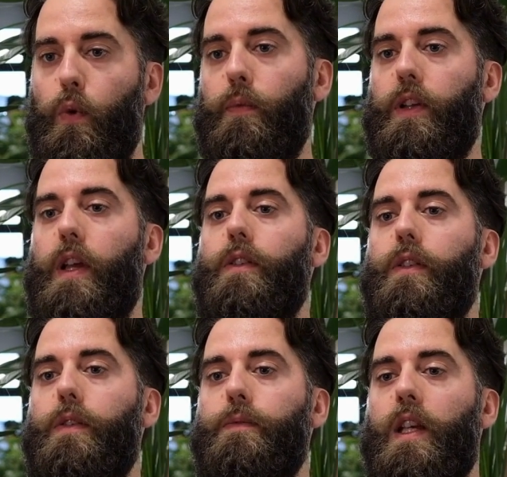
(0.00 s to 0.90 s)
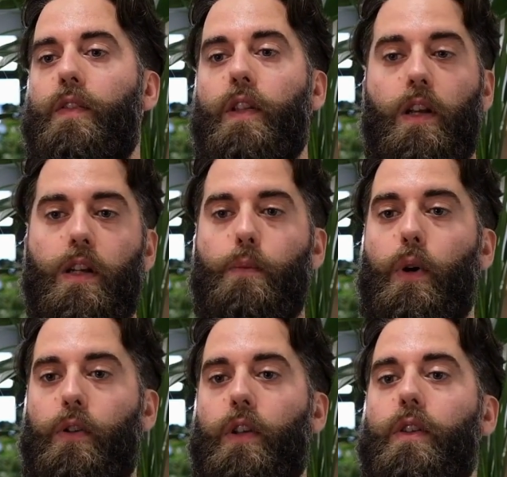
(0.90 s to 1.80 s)
the task. If the learning
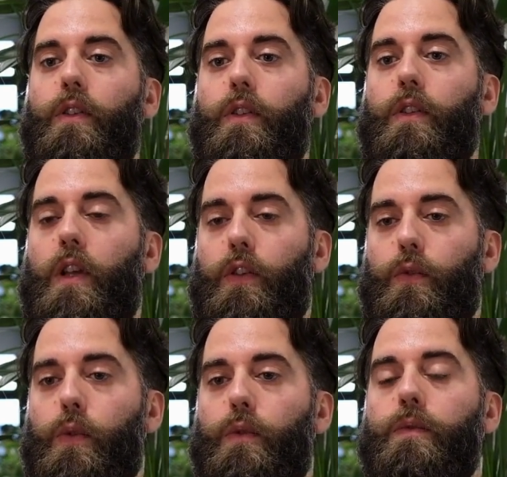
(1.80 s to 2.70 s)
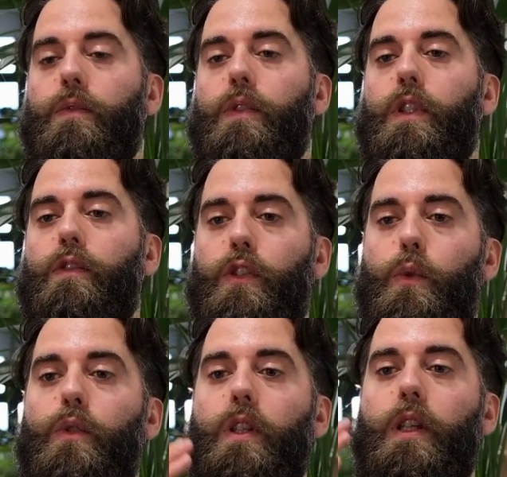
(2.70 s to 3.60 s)
process is successful, the
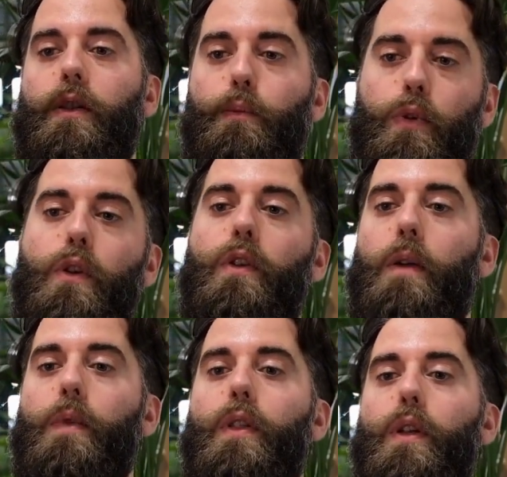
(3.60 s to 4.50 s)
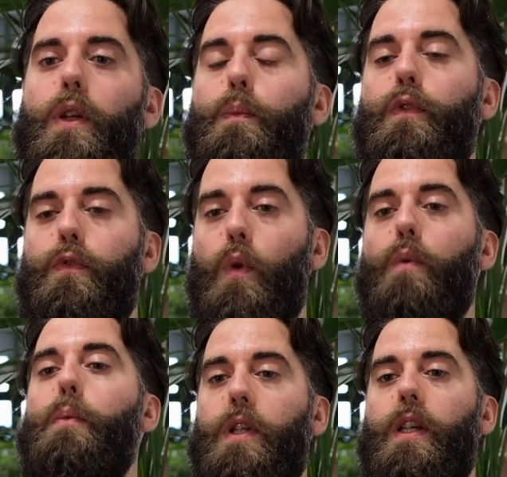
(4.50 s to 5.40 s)
result is a program that can
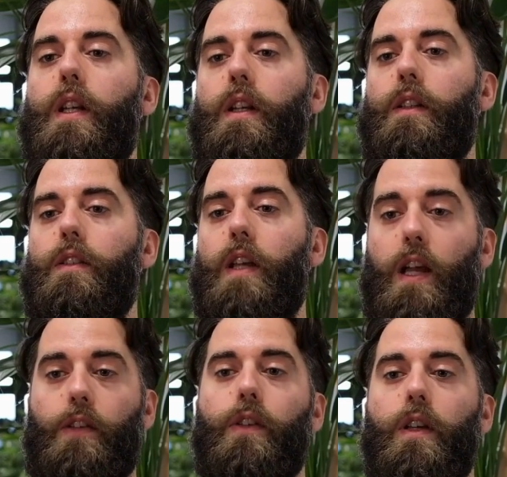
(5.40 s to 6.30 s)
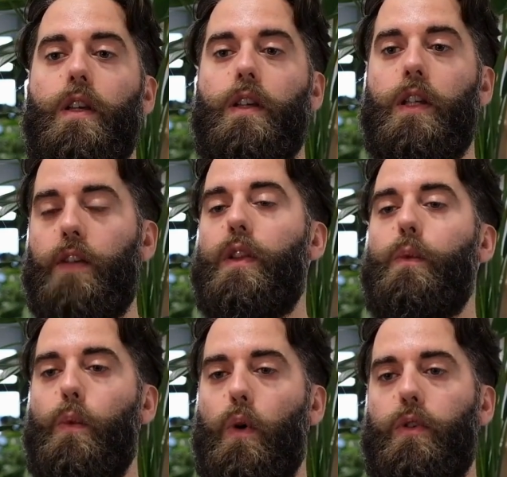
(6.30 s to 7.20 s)
perform a particular task, given the
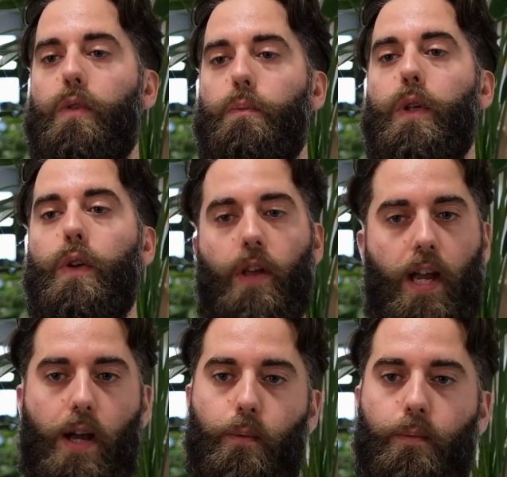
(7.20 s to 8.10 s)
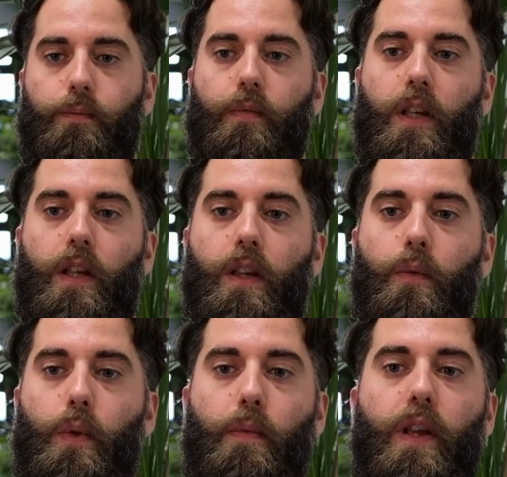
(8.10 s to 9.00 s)
what but not the how.
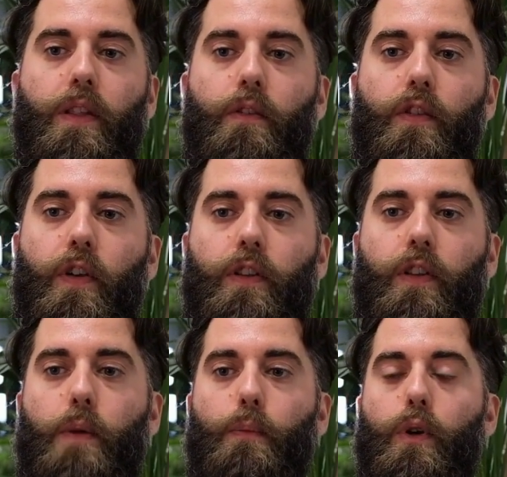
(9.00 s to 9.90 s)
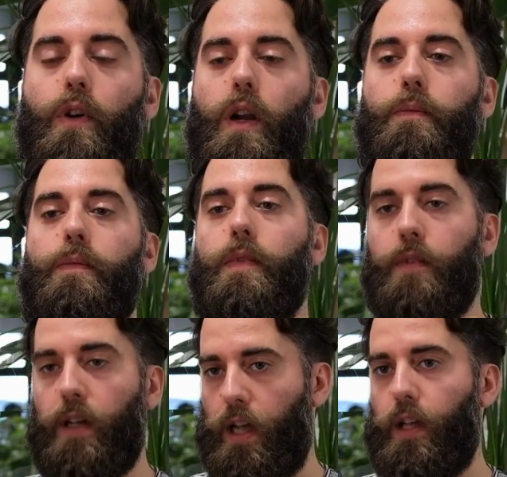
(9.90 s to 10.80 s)
We might then refer to that program
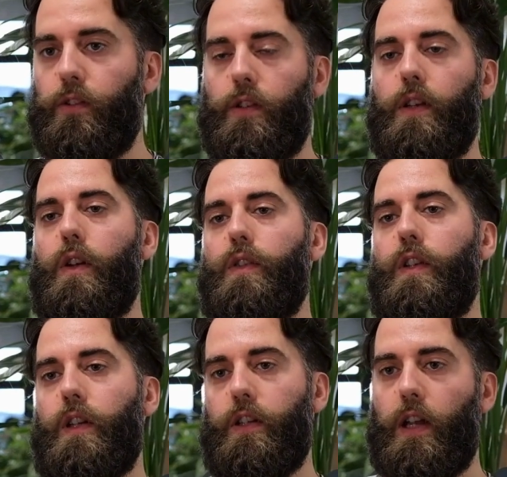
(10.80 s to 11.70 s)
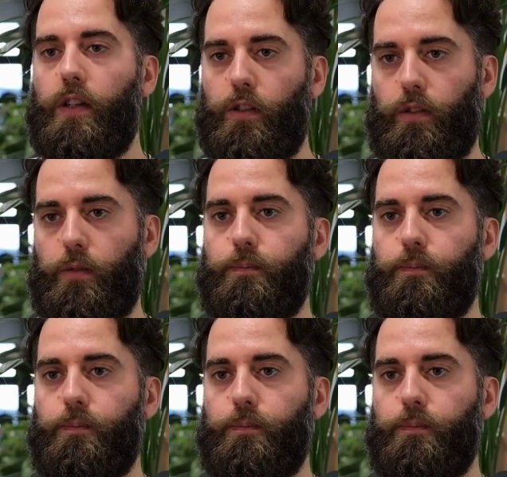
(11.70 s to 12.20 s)
as an artificial intelligence.